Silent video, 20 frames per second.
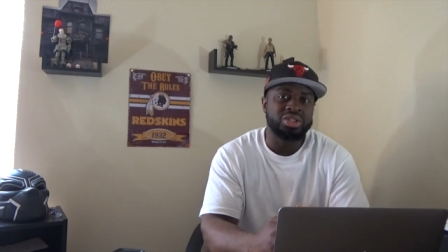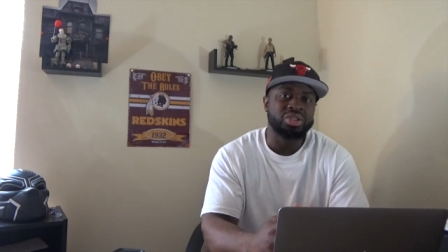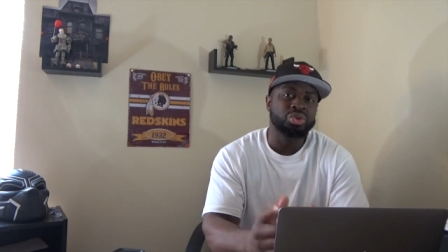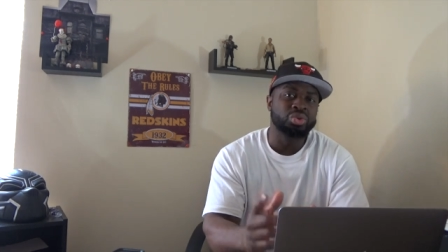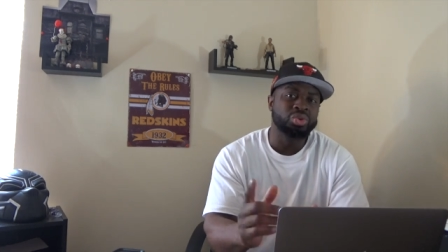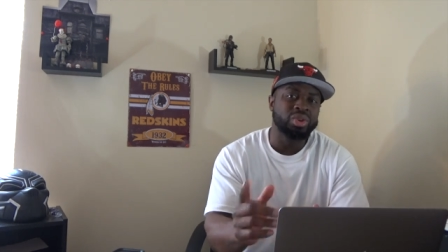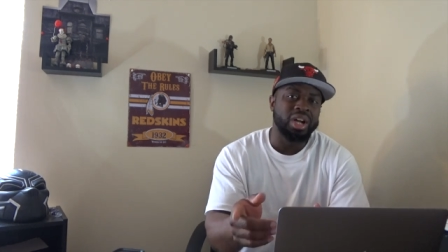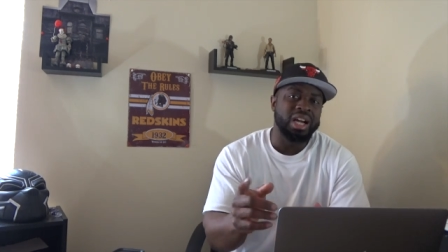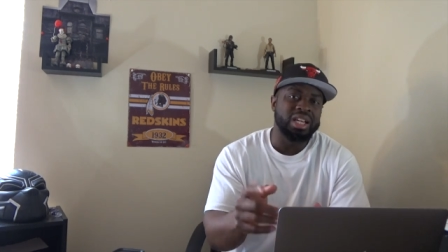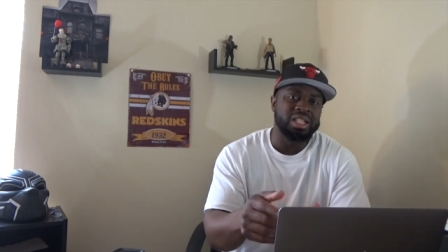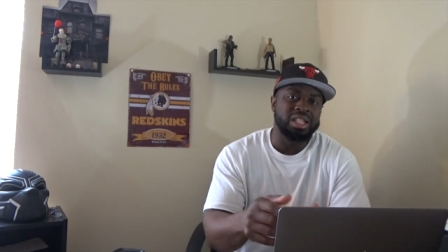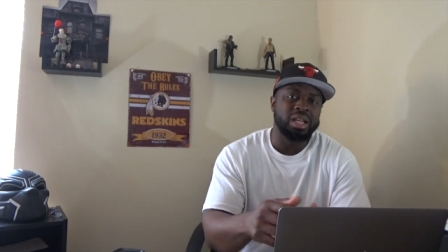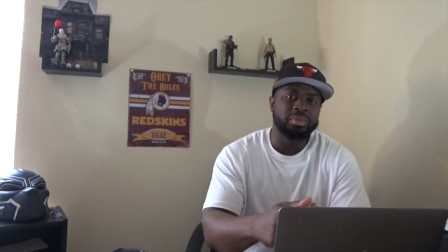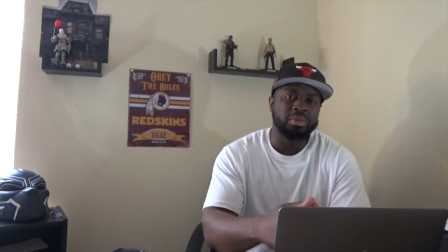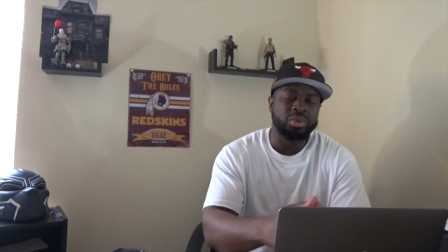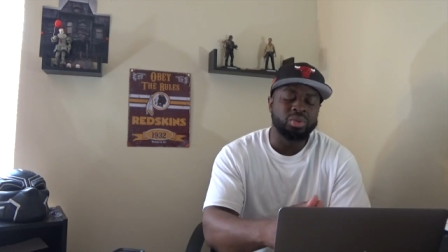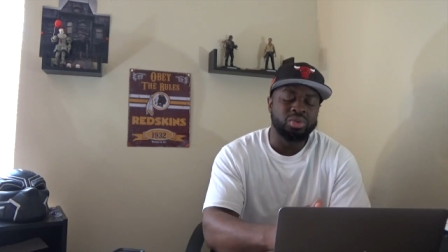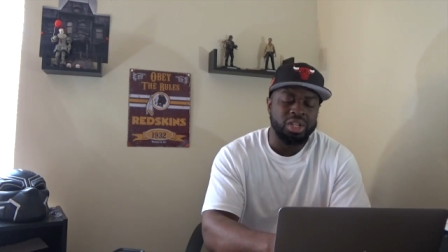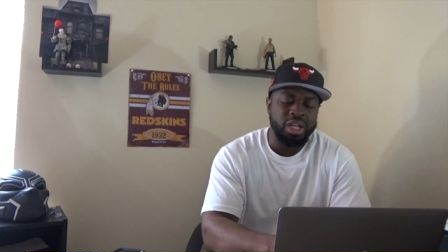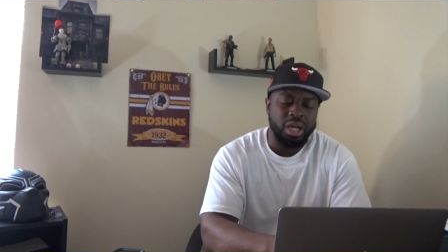So you guys let
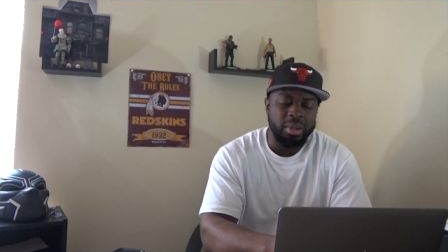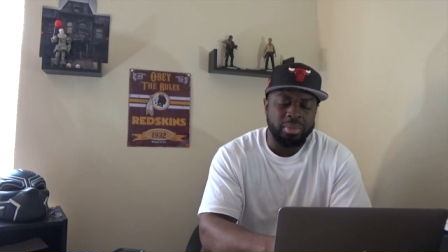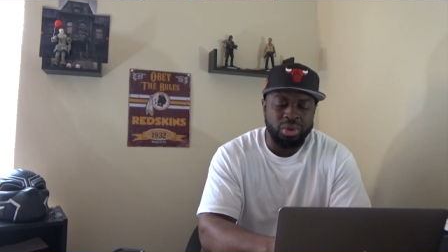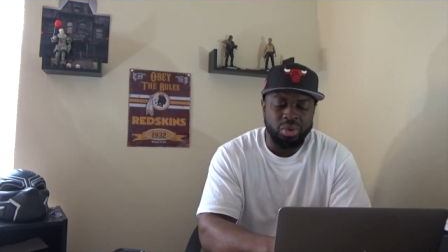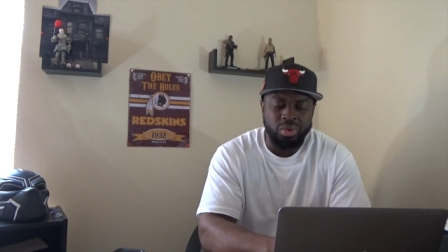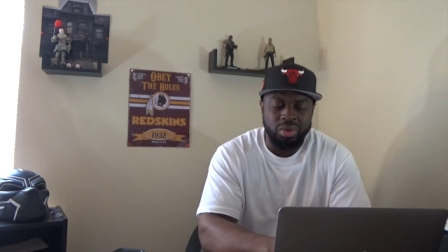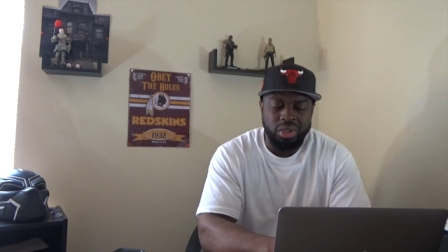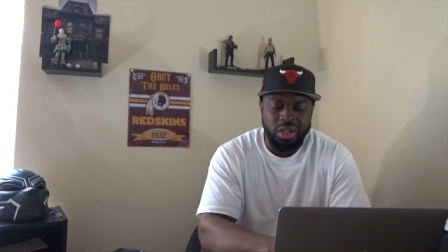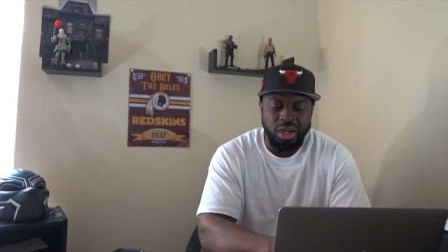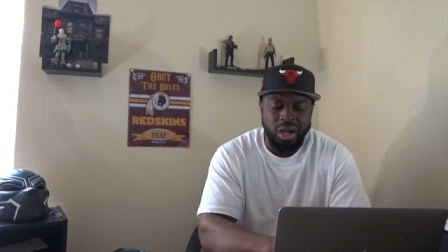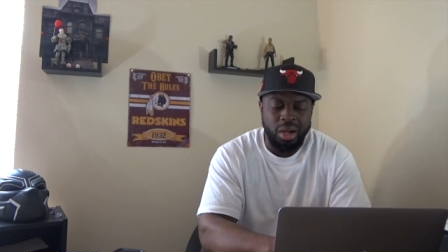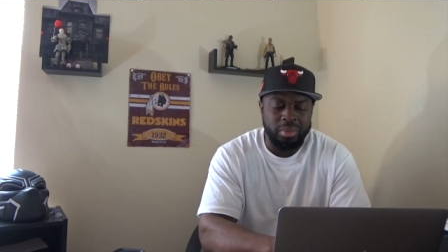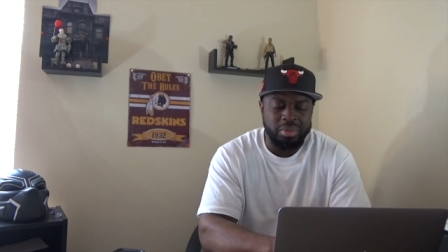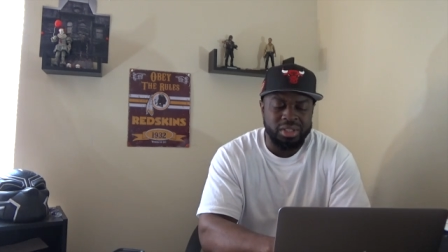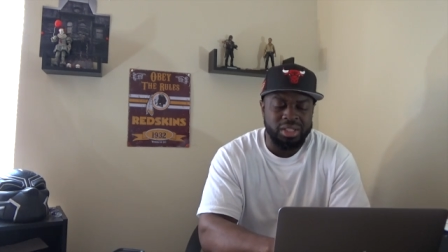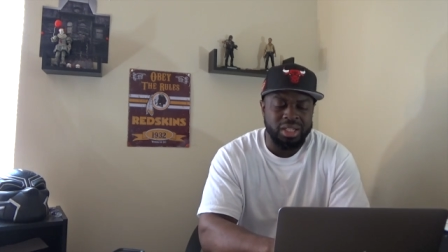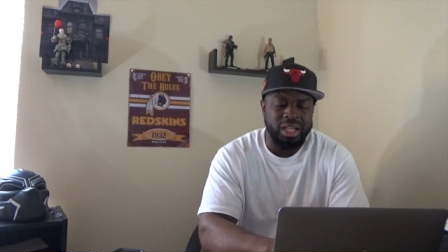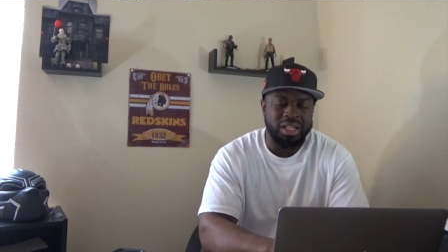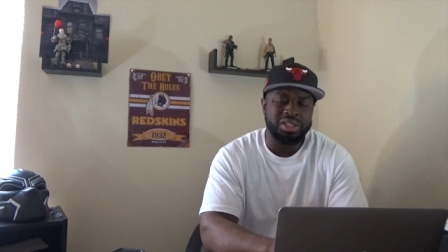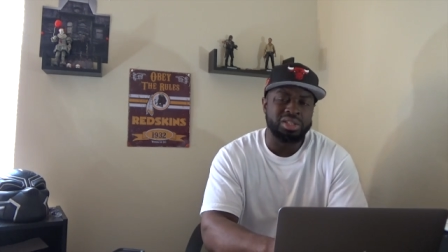me know down below in the comment
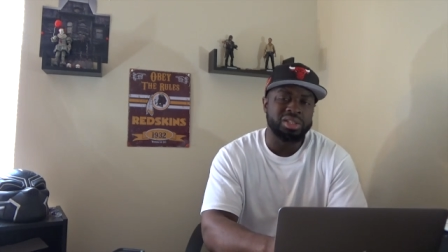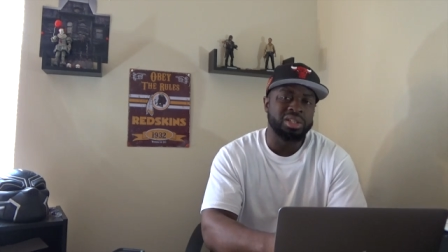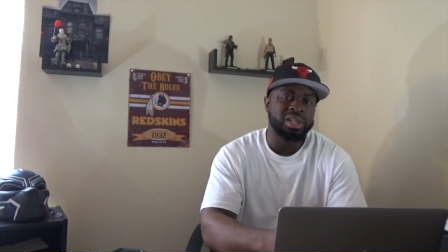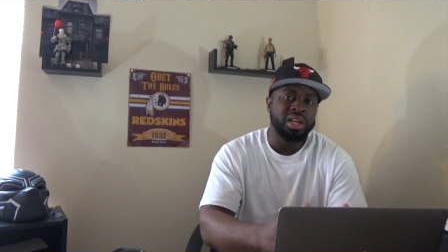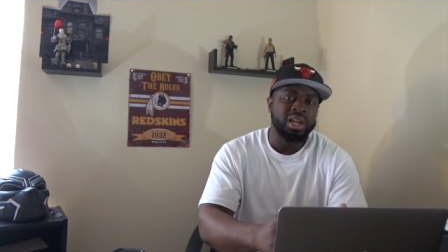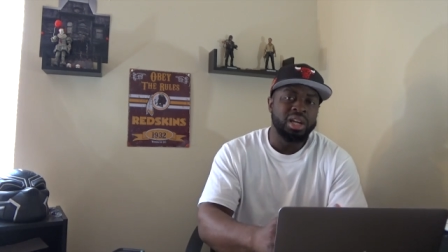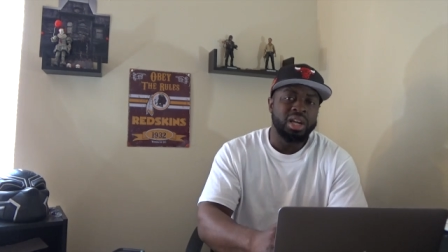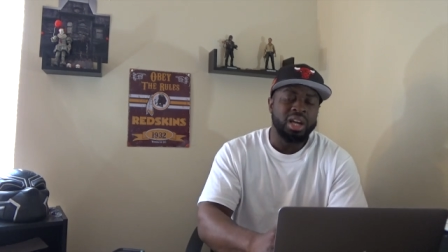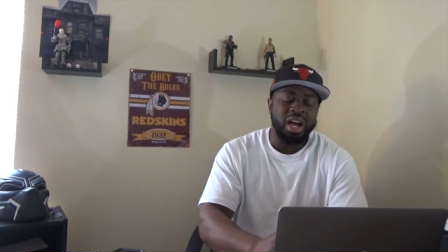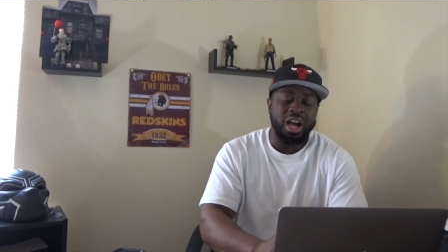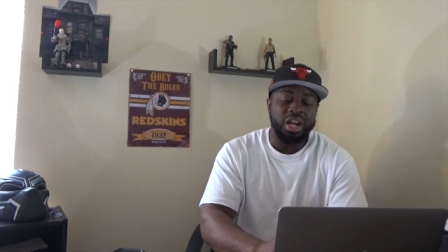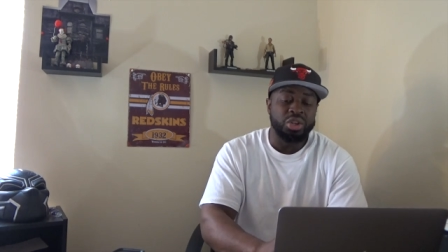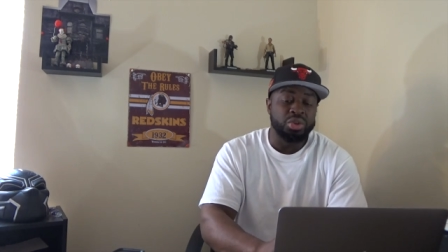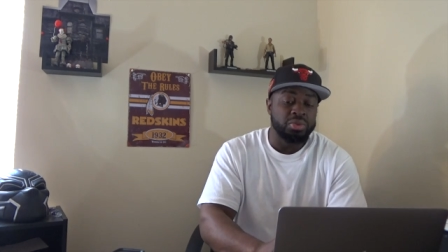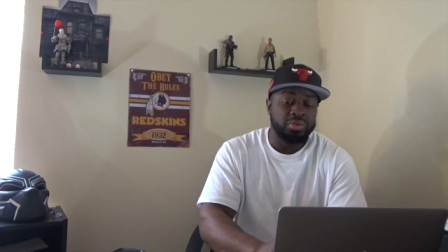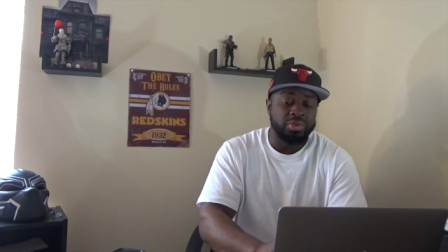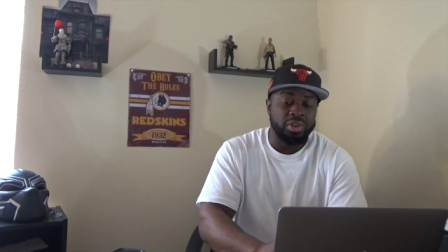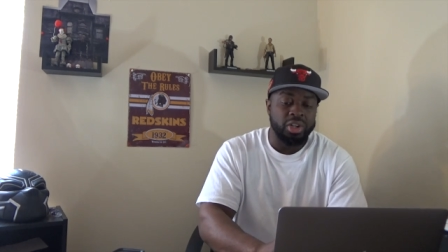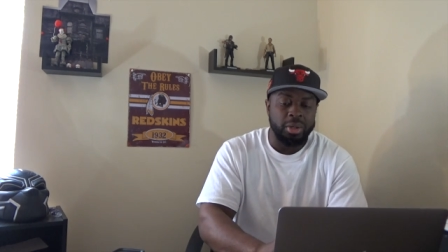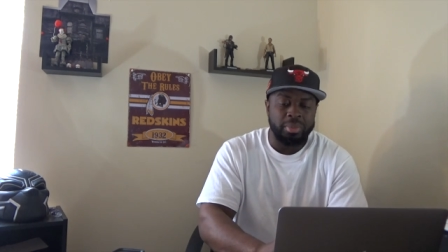section how
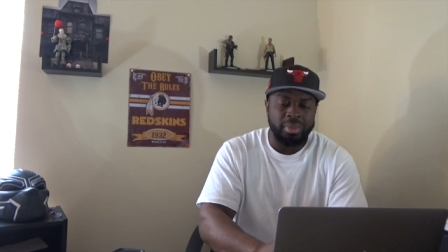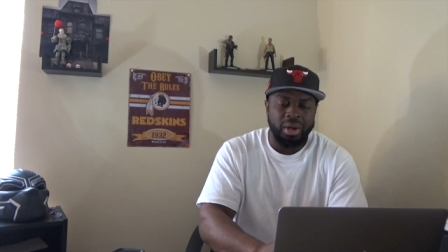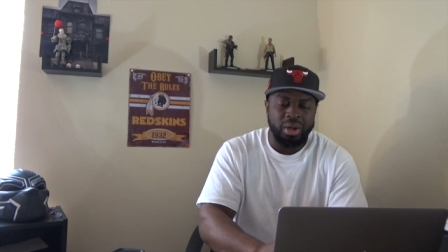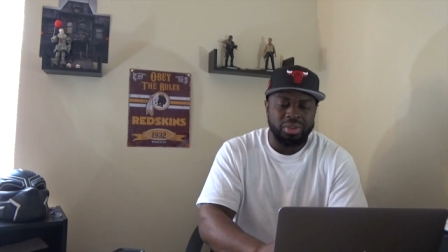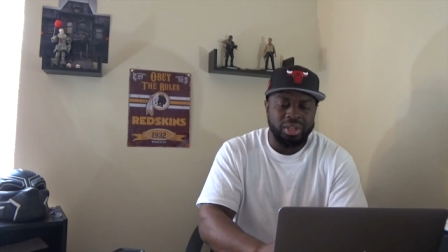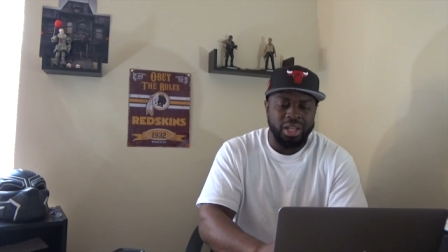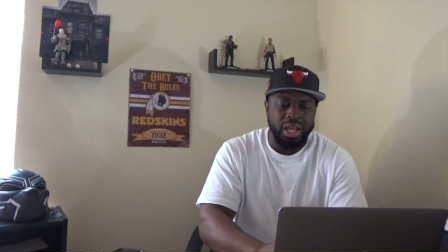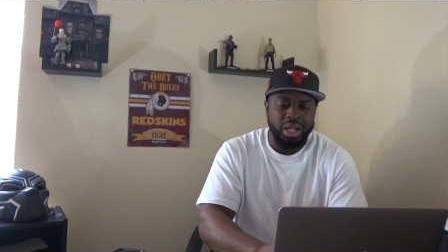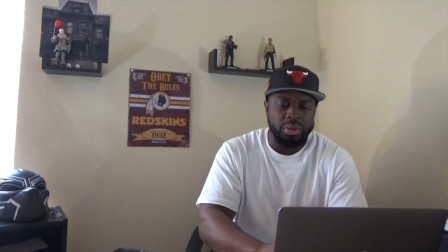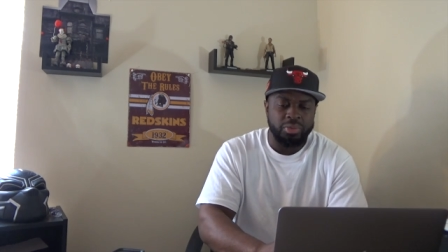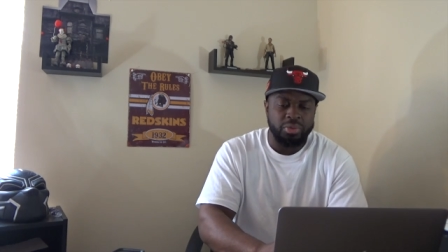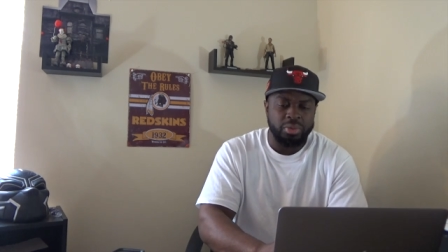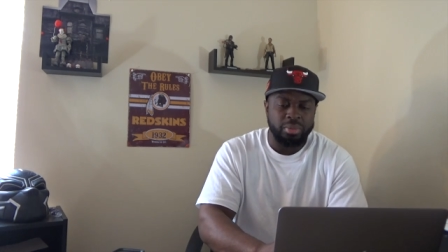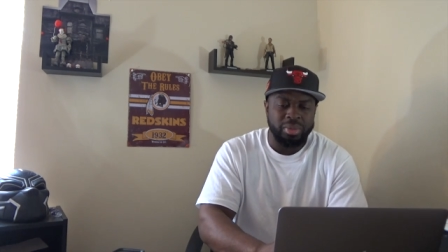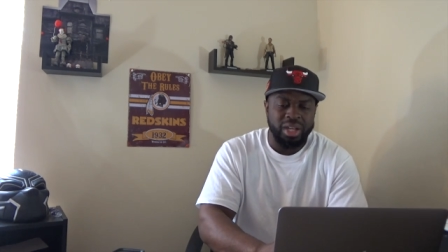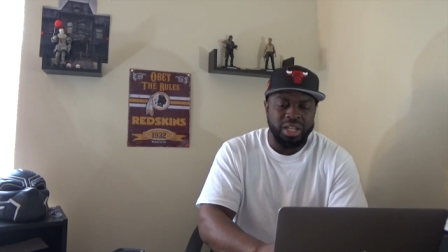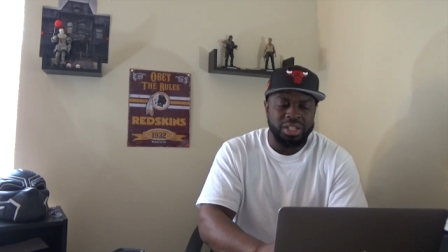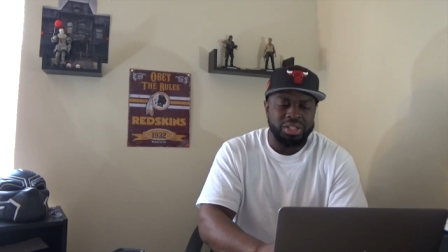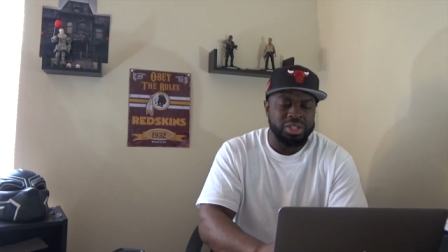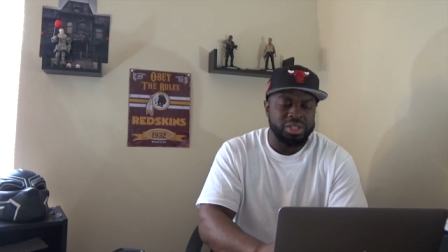you feel about that
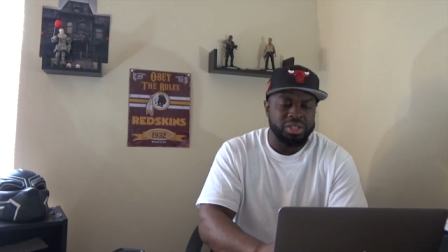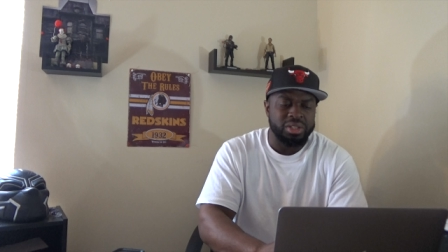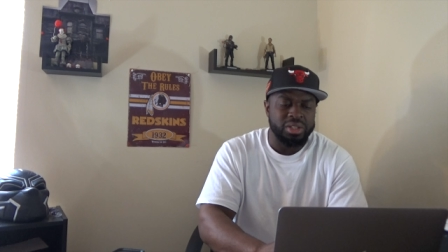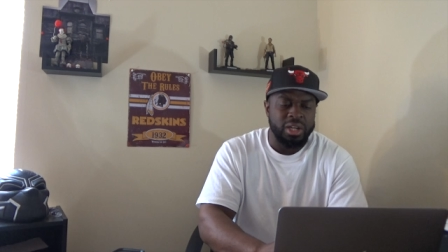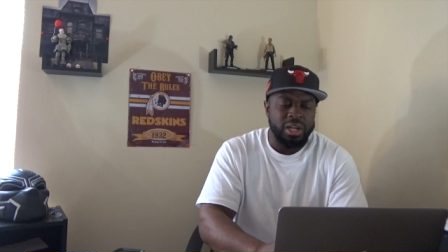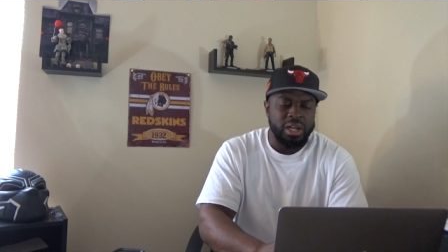information.